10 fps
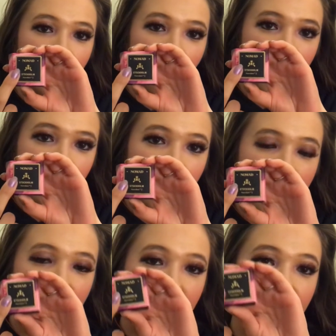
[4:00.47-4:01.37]
1
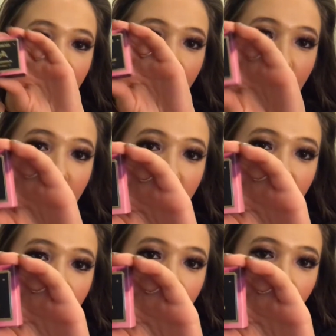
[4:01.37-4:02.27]
product from
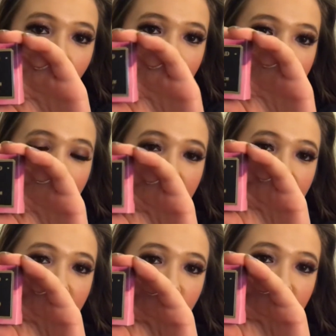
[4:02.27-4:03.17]

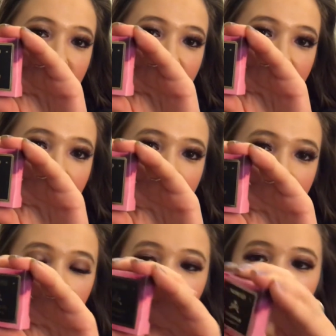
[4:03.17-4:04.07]
Nomad. This was in
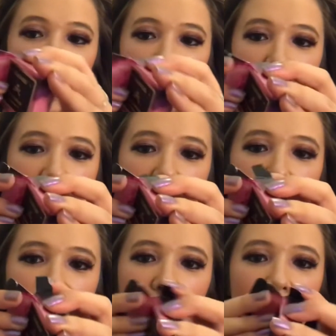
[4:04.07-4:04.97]
the goodie
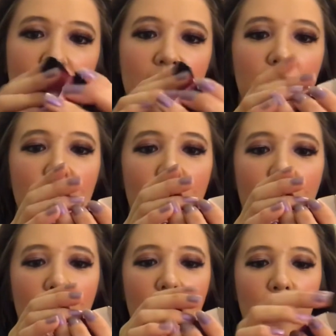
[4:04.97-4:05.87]
bag.
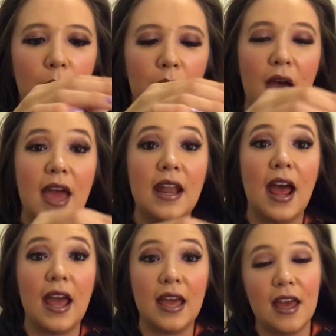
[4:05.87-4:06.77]
And
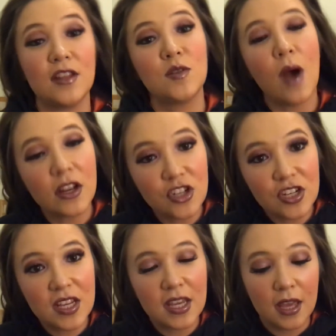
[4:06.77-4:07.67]
I had
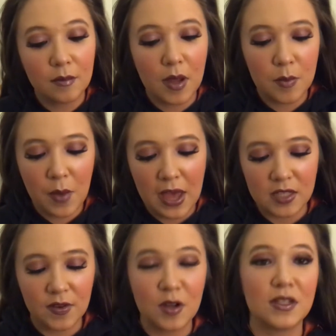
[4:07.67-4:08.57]
swatched it in my
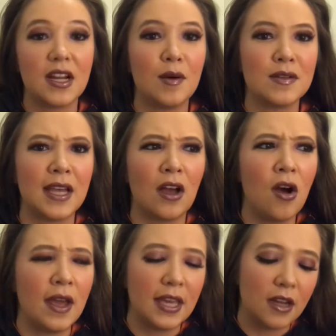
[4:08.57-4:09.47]
past videos, and I was like,
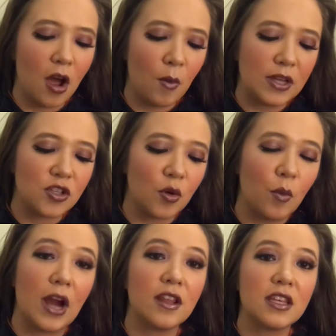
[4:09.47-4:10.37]
oh, I cannot wait to
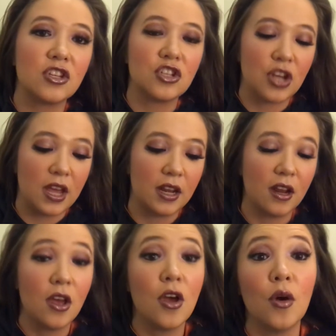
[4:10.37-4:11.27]
wear this
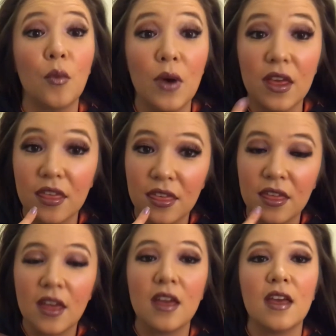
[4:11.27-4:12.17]
shade
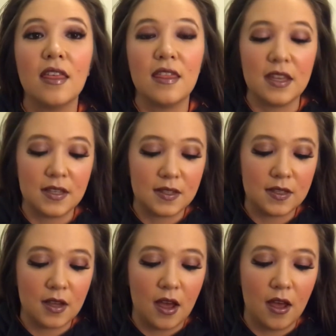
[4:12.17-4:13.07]
with
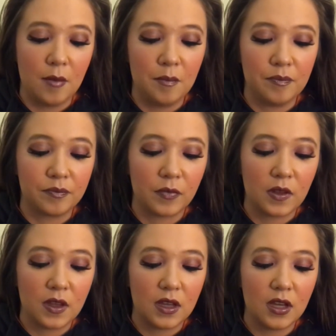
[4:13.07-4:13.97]
this
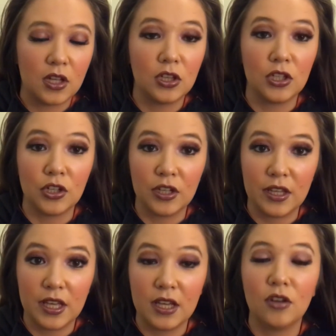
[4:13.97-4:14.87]

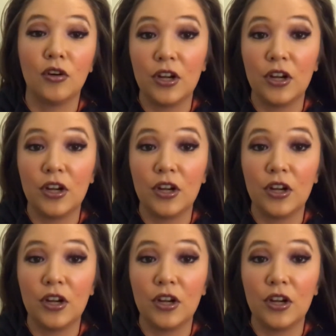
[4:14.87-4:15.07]
glittery